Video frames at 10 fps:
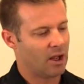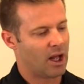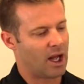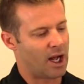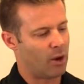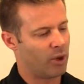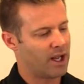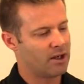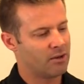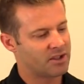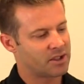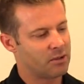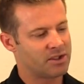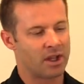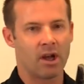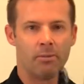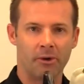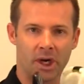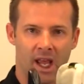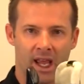What I noticed too is the
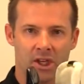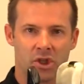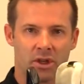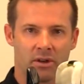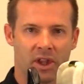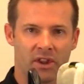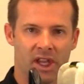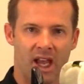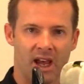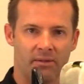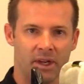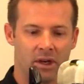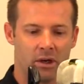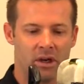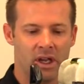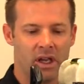comfort edge that they have here.